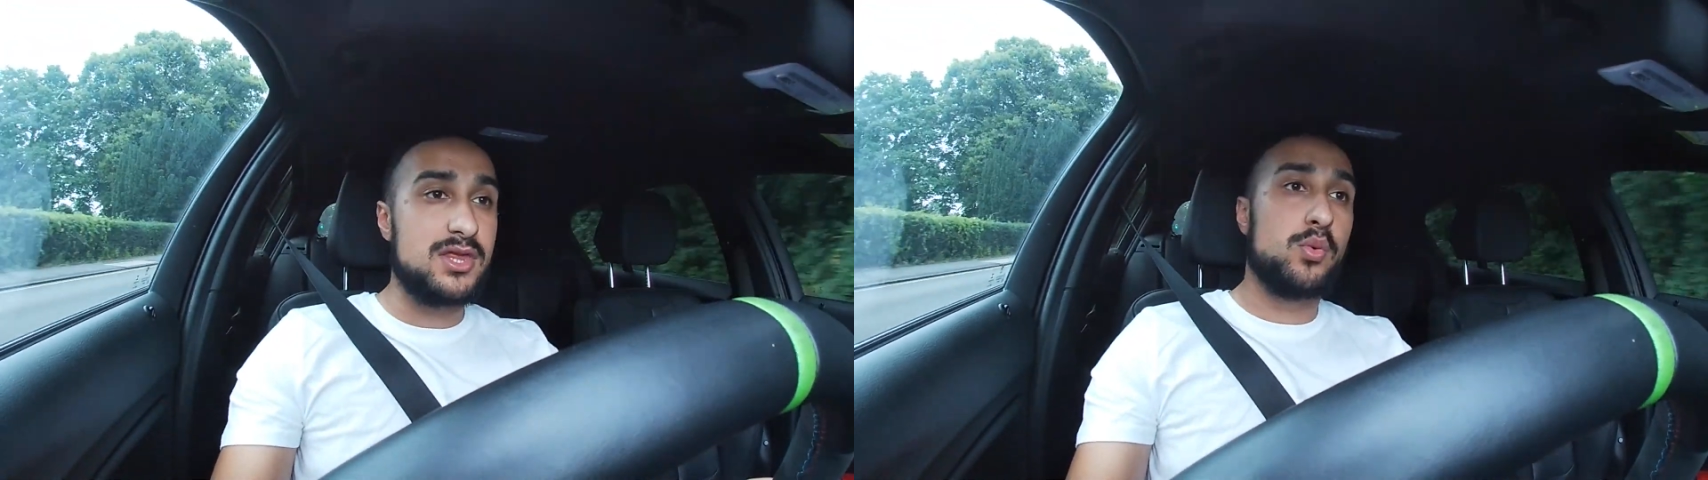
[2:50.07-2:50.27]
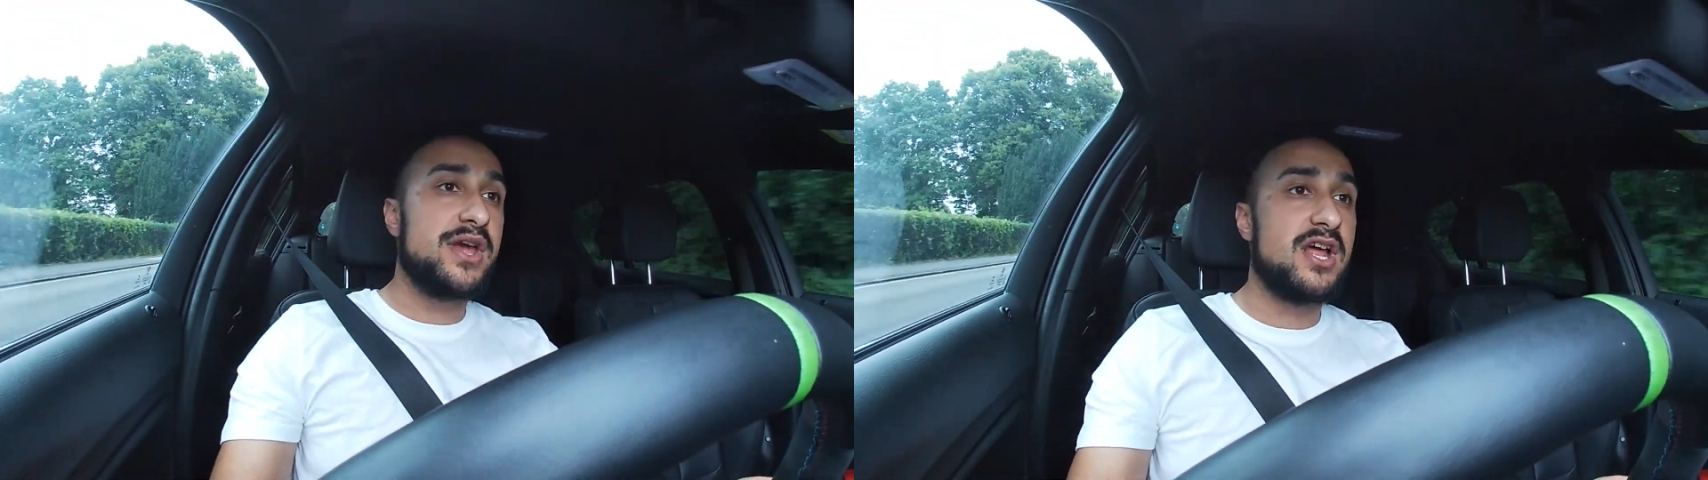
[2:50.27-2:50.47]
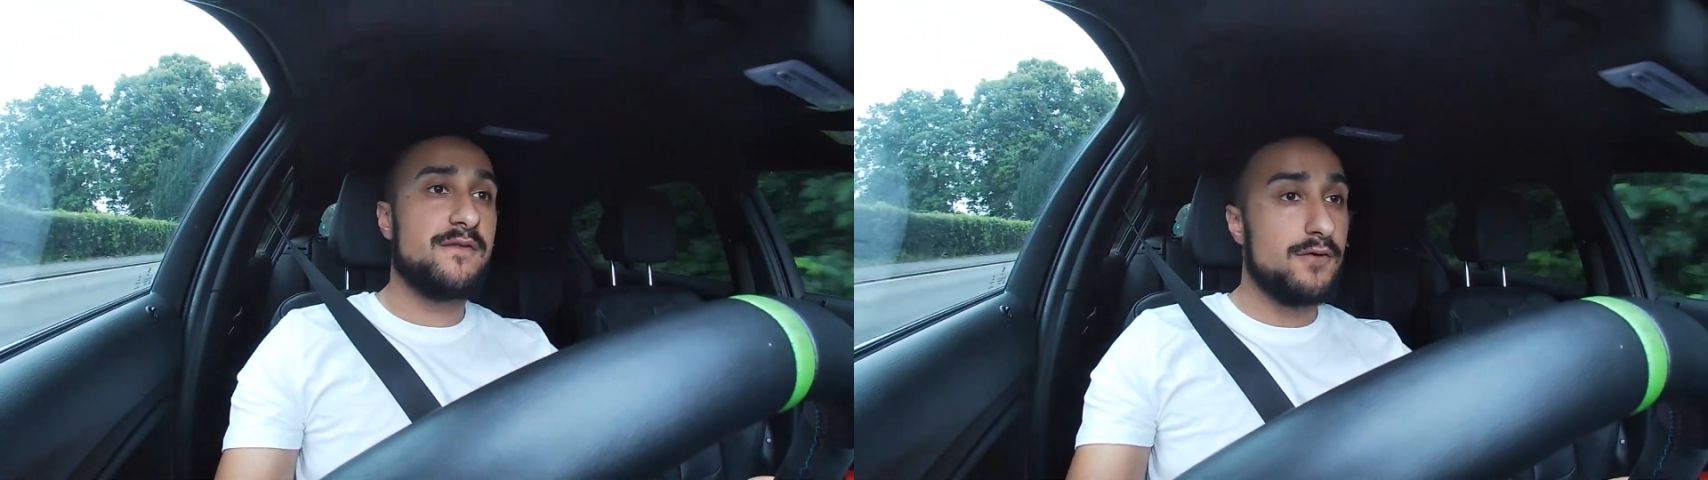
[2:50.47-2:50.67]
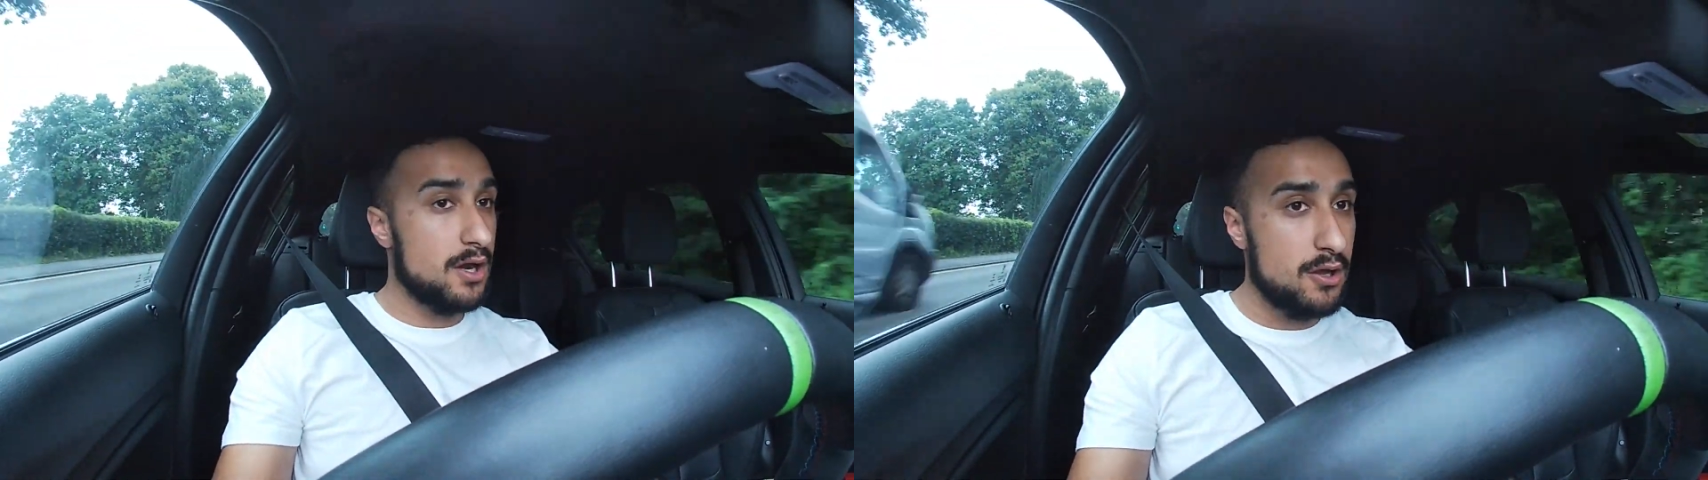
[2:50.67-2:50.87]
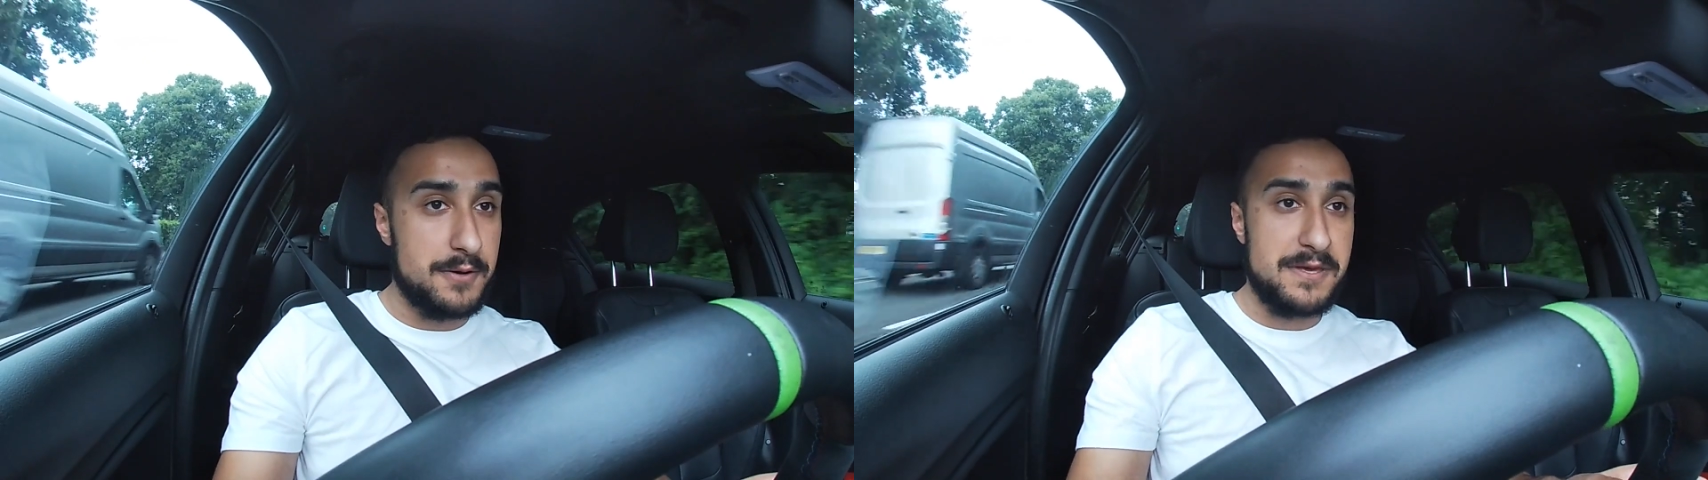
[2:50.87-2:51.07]
the winner for a
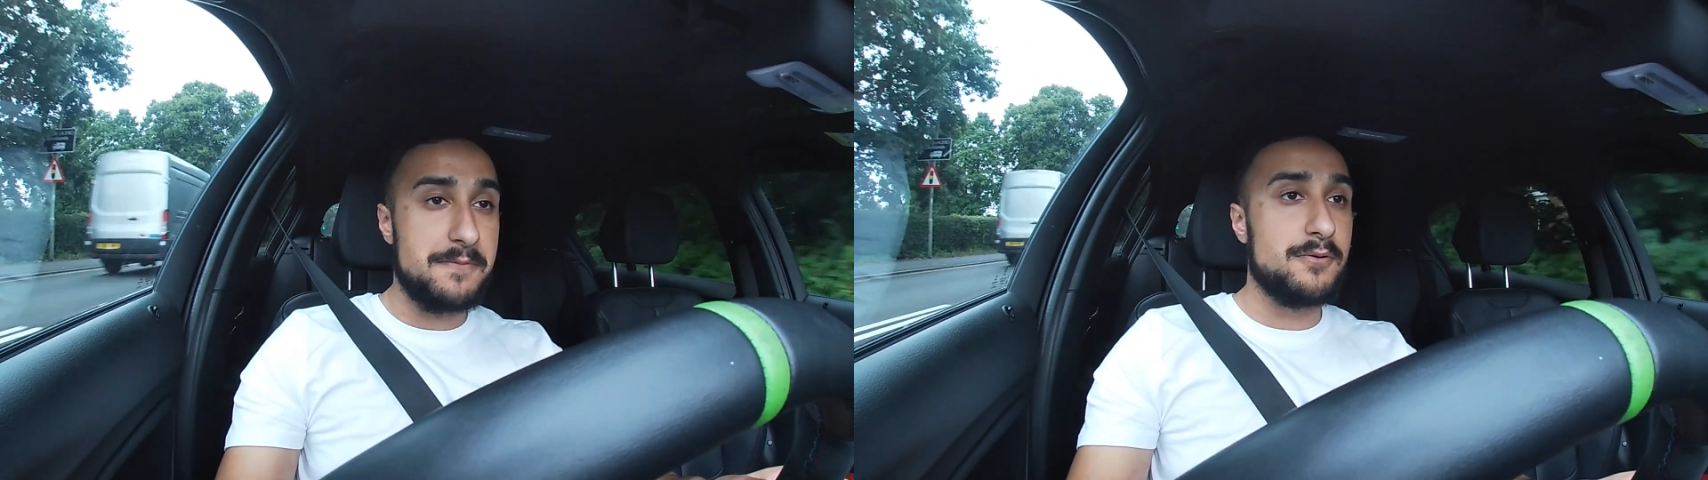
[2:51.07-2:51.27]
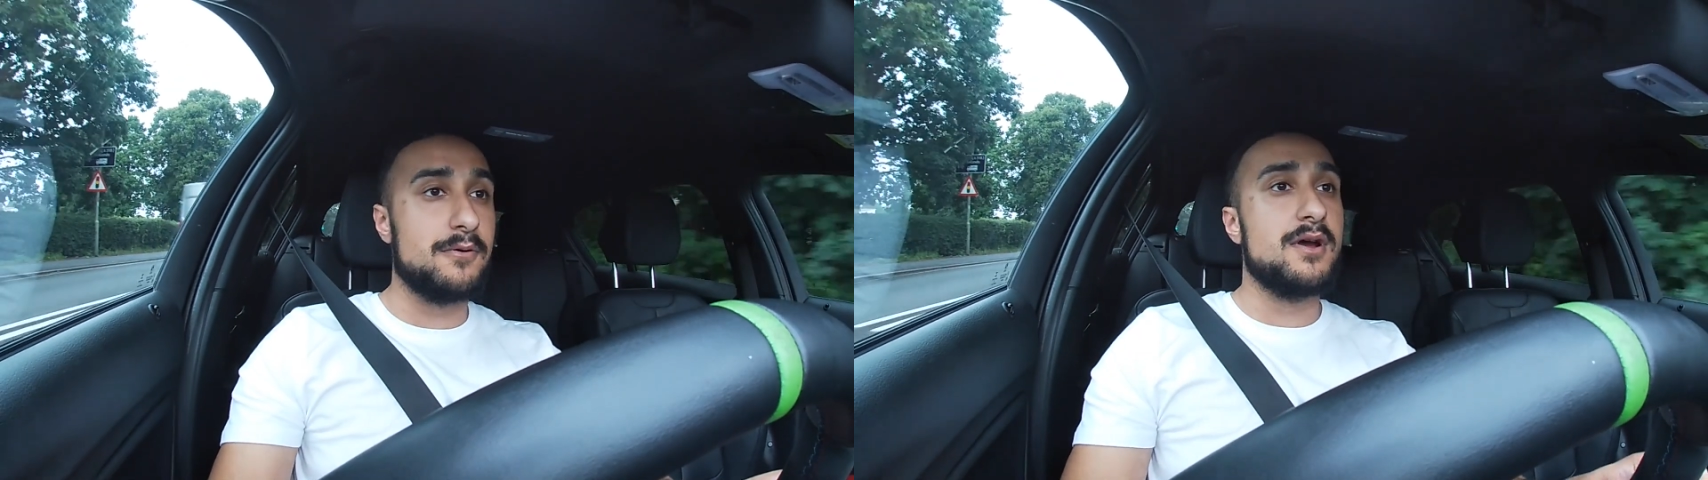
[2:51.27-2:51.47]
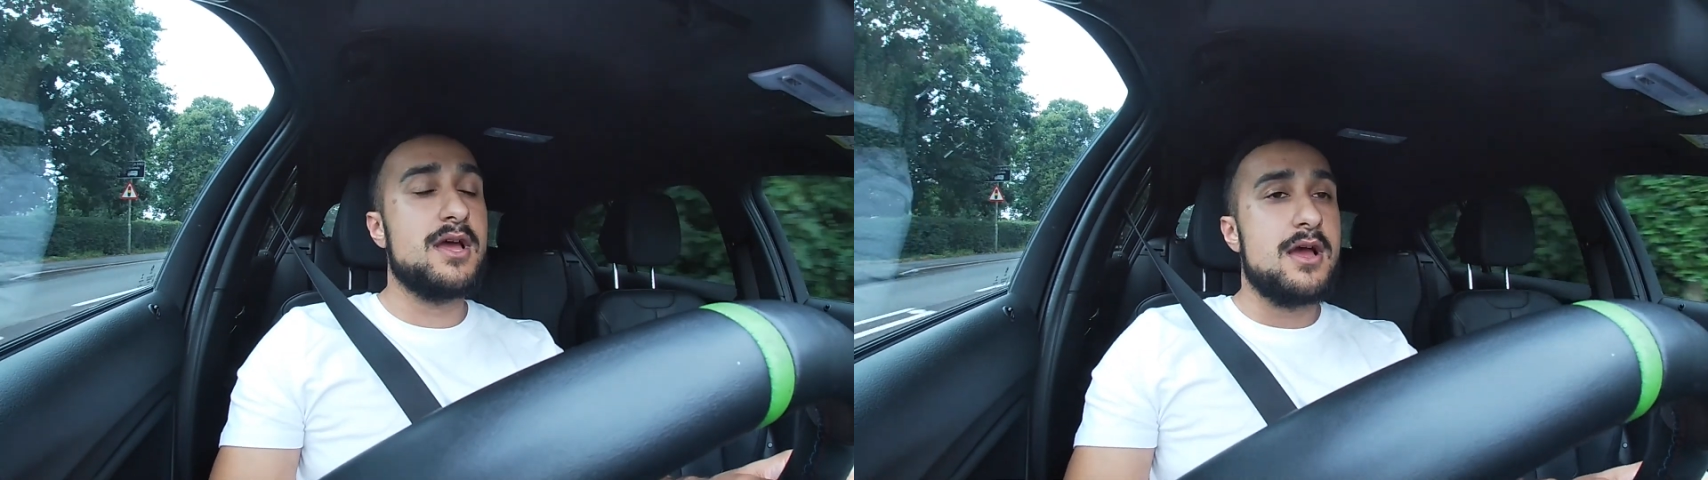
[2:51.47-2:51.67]
lot of people.